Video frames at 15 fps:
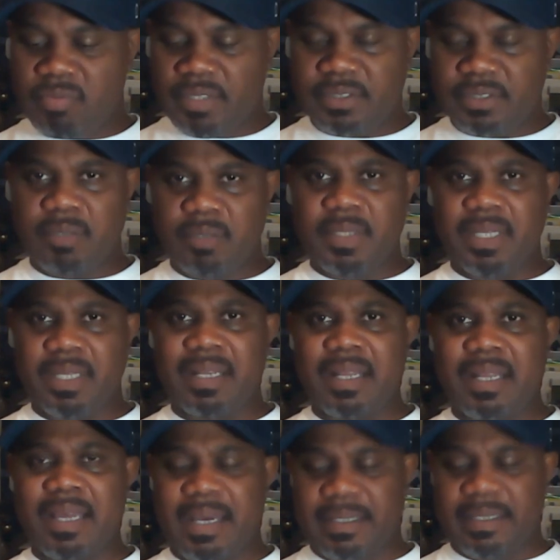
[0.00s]
it's going to be a
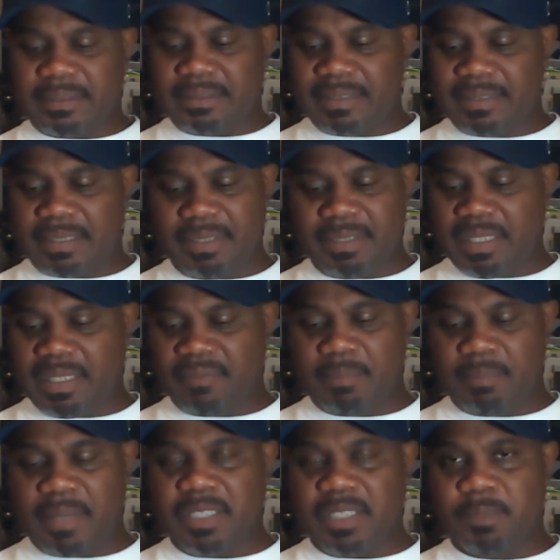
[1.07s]
lot of,
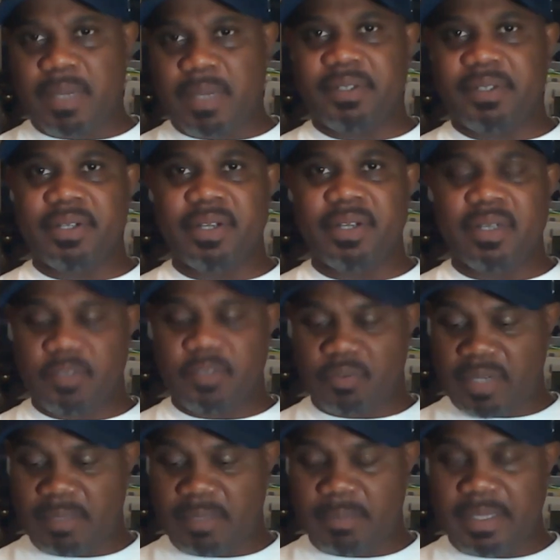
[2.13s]
everybody's probably nervous
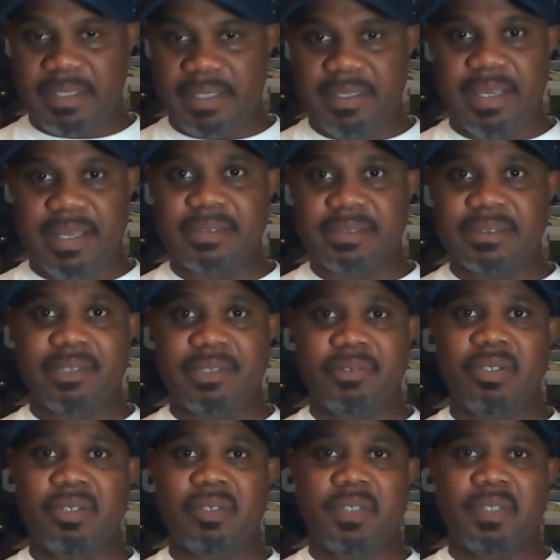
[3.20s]
right about now because they don't
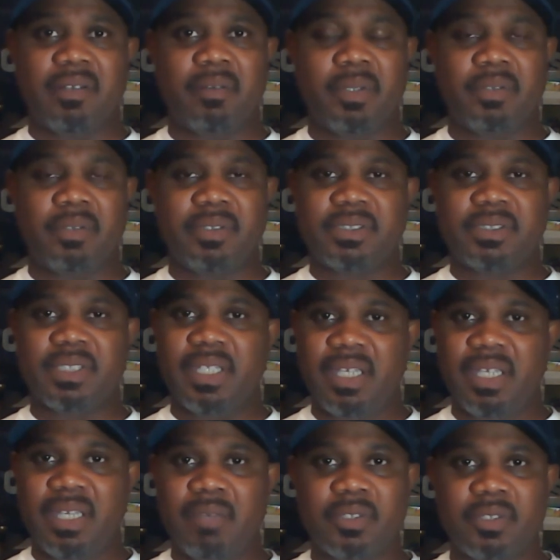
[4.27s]
know if they're going to be on the
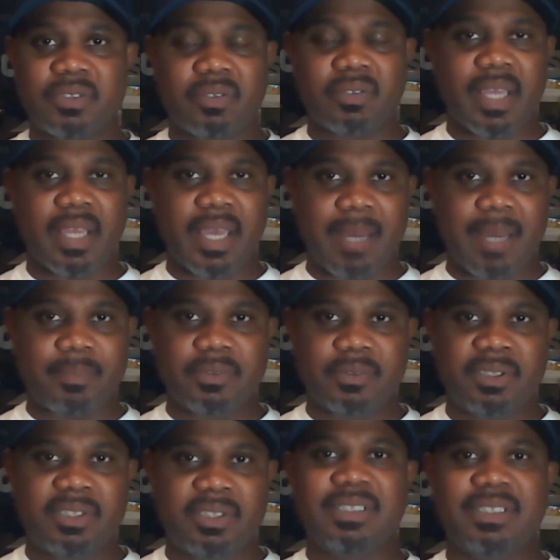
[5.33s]
team, what's going to happen.
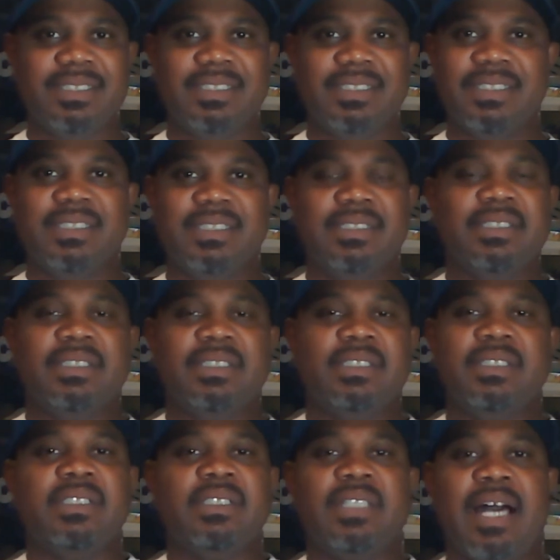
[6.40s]
Woo.
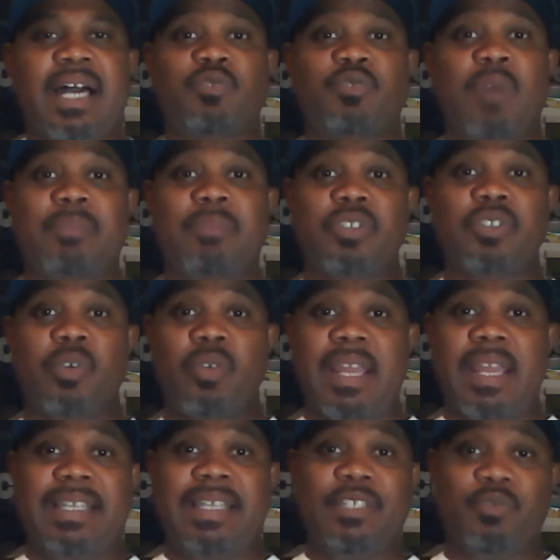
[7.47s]
That's why I'm so
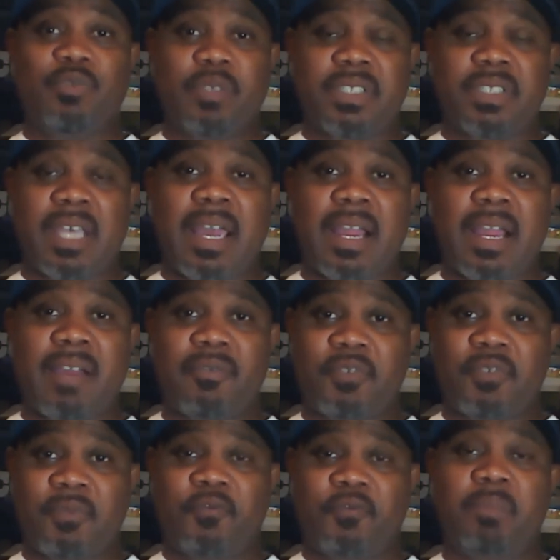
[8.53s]
glad he's retired
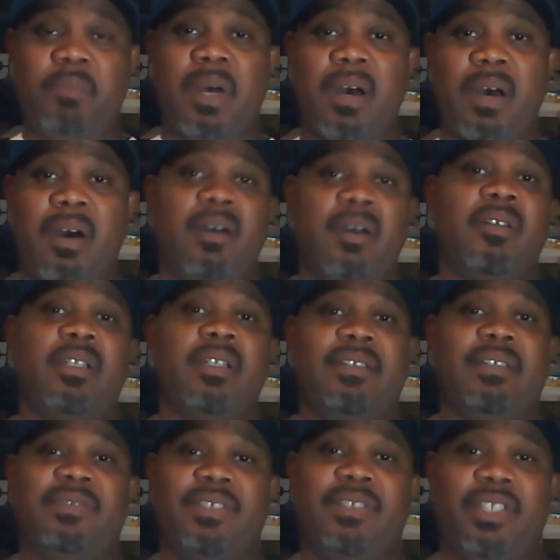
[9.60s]
from football.
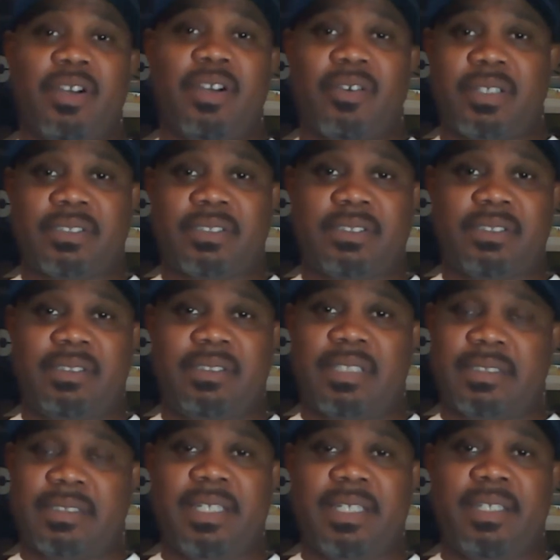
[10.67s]
And, because I
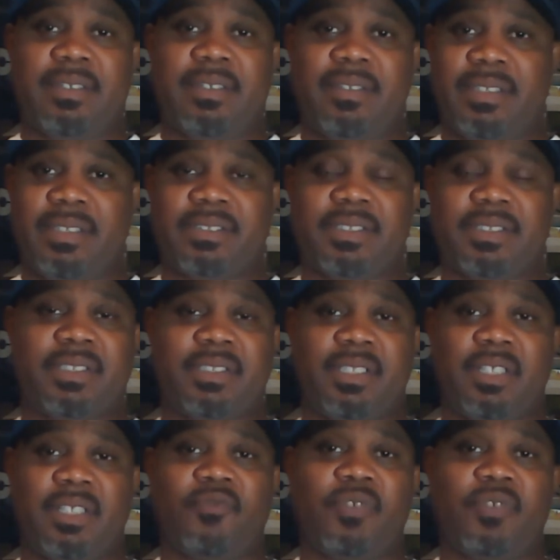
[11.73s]
tell you, it's just a
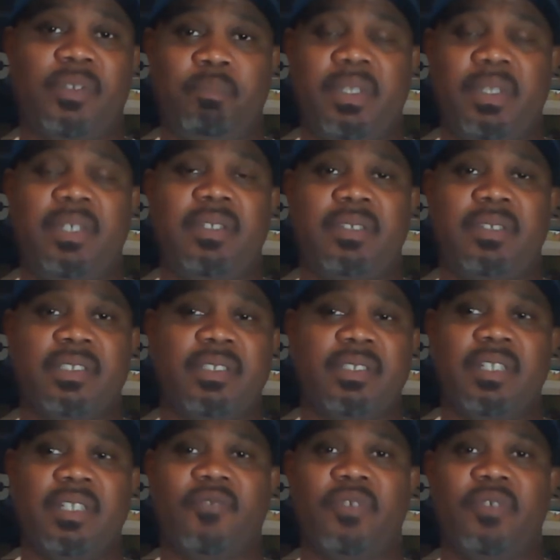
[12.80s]
different beast. It's a
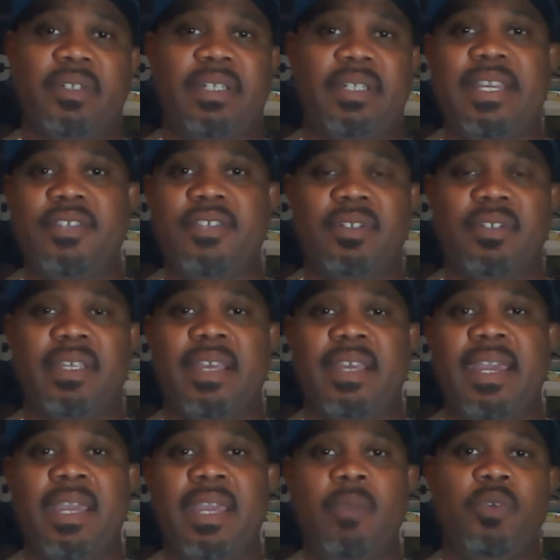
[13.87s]
different nature of the
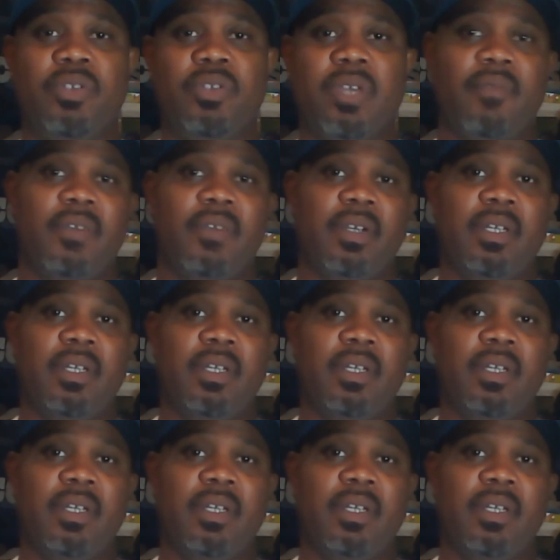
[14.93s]
game when you have a